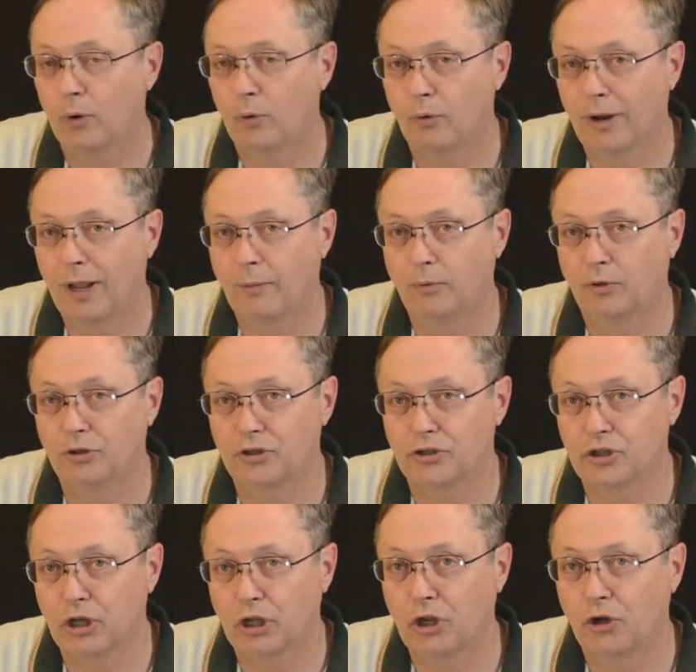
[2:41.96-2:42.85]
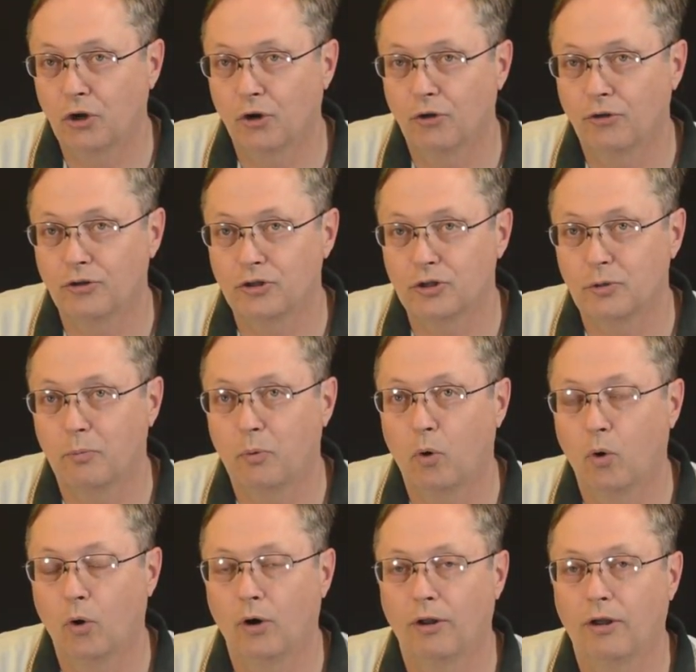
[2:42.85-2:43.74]
we were able to secure the
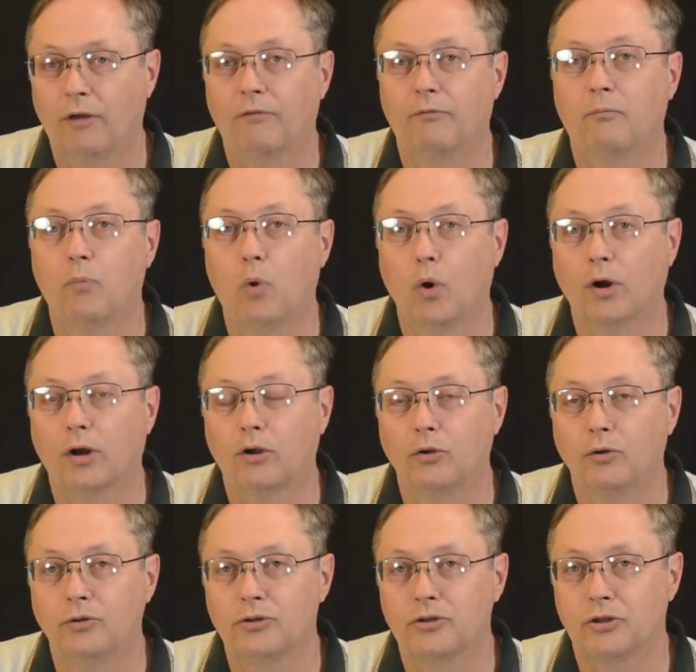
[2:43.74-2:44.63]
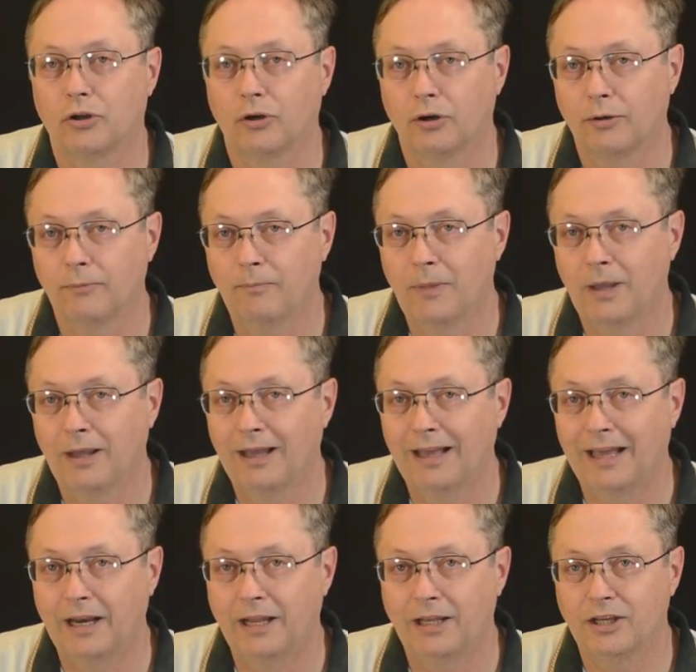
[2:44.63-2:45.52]
support of Mort Künstler
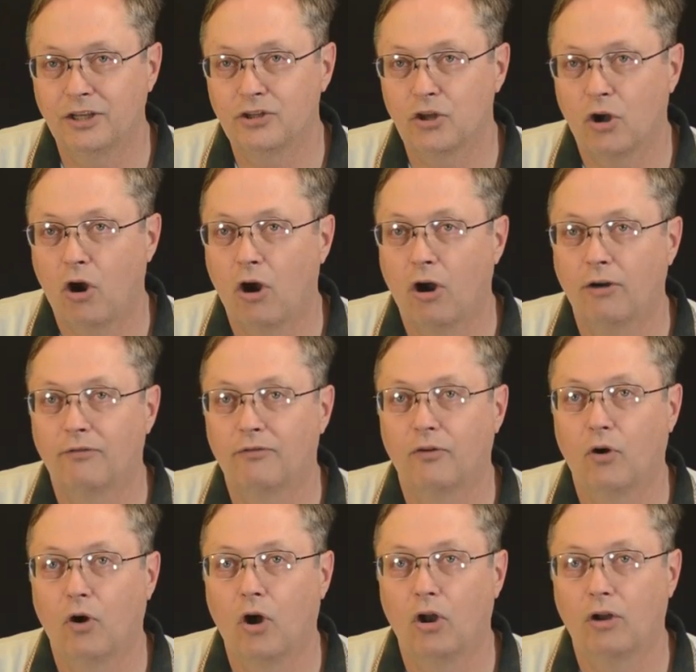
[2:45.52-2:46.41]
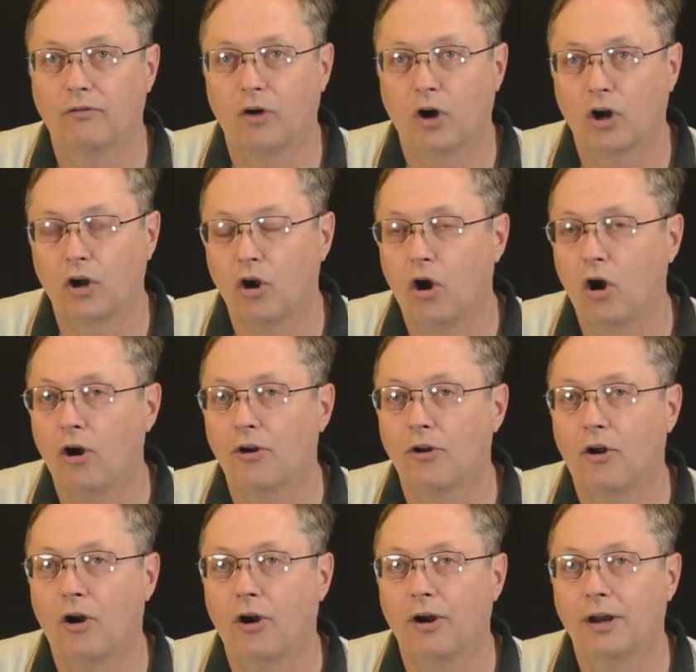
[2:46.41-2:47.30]
and his art for all of our card
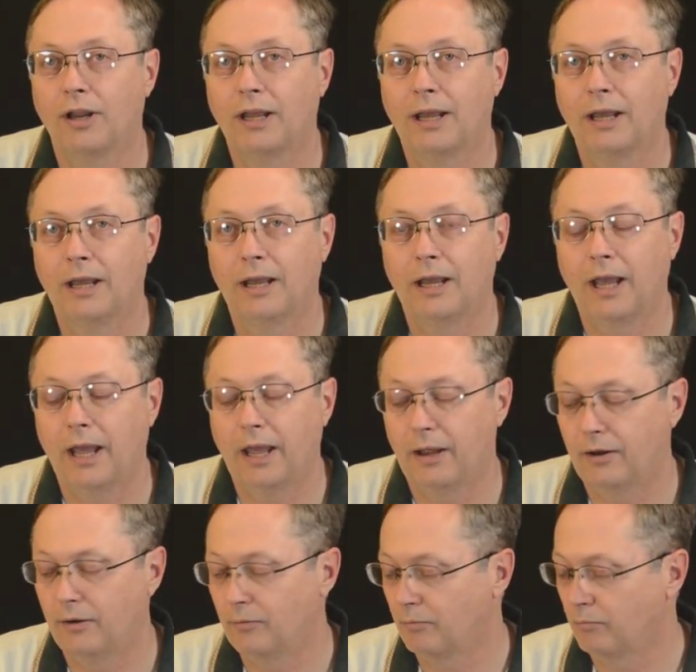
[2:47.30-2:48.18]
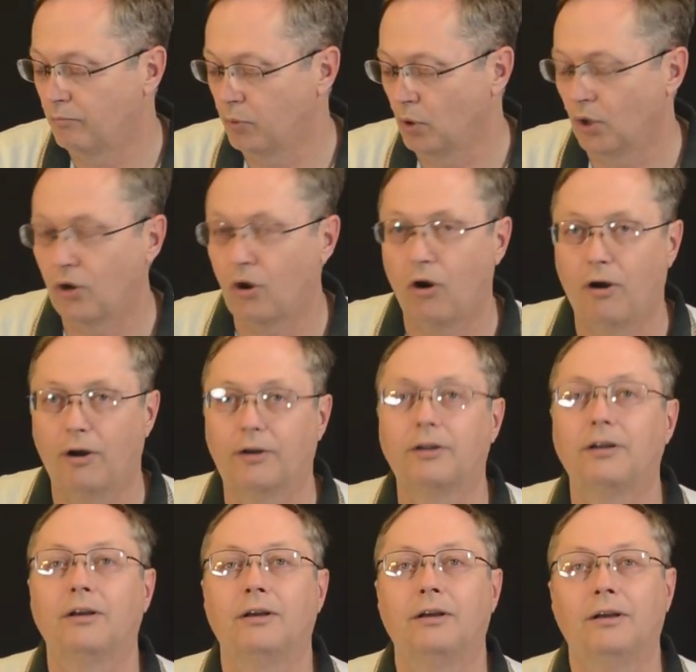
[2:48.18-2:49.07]
art and book art
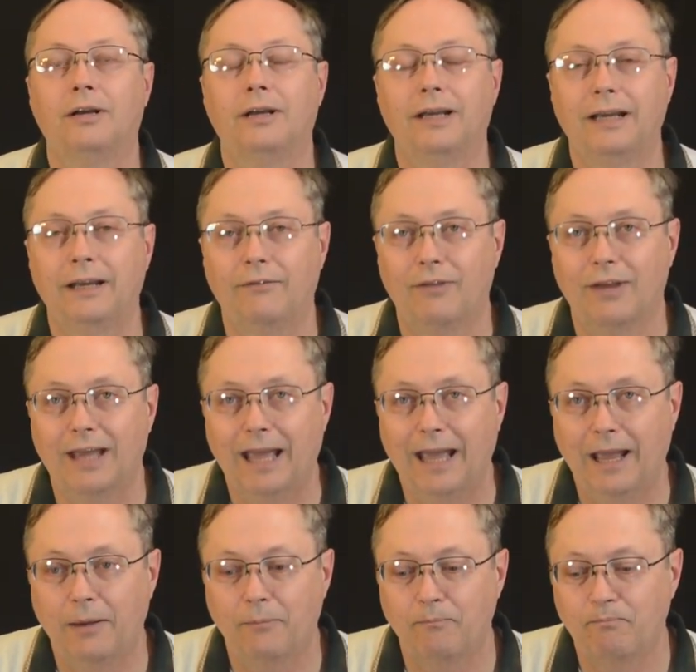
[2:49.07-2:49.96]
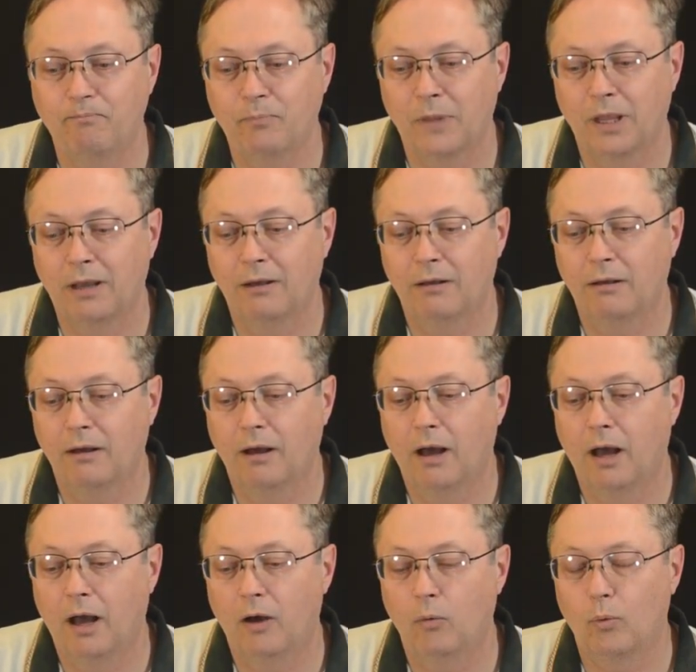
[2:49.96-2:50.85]
in the game.
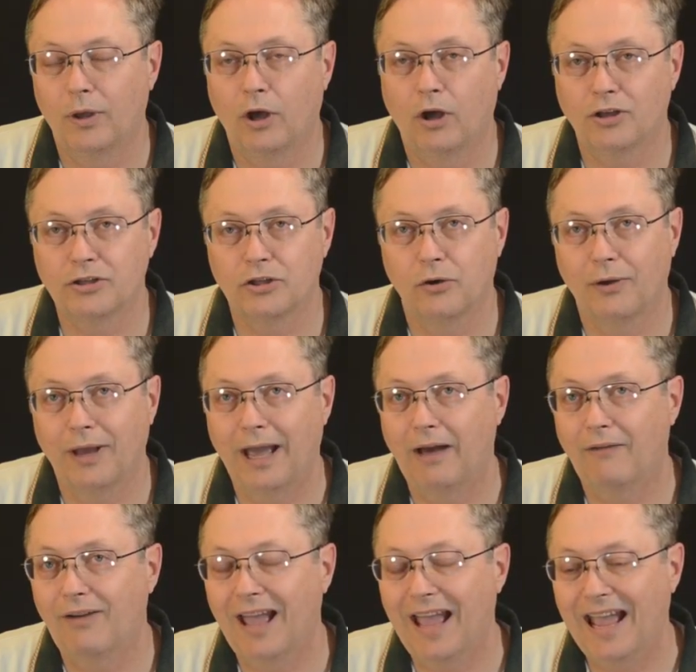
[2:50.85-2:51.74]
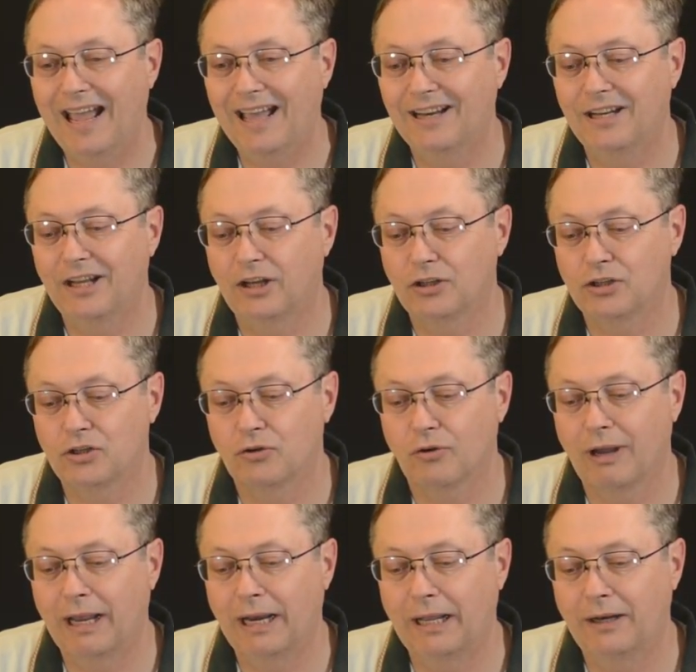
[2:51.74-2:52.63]
Uh, we also have
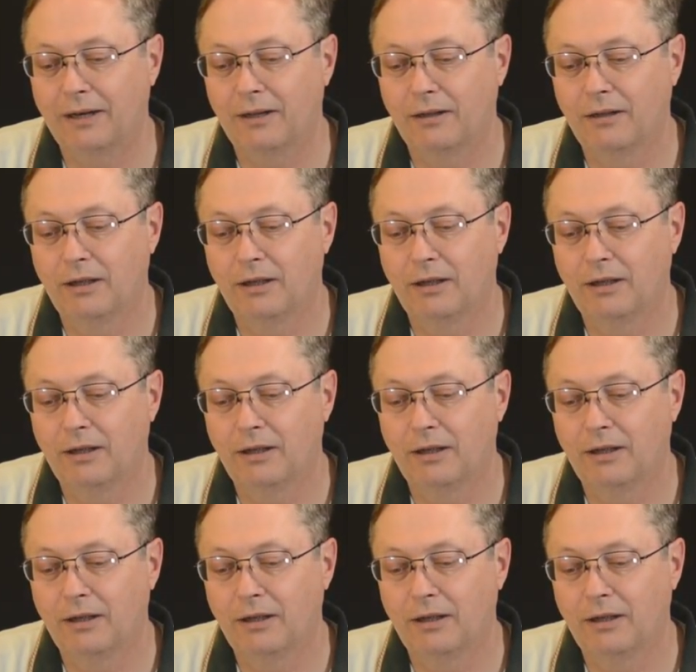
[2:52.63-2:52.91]
hand-illustrated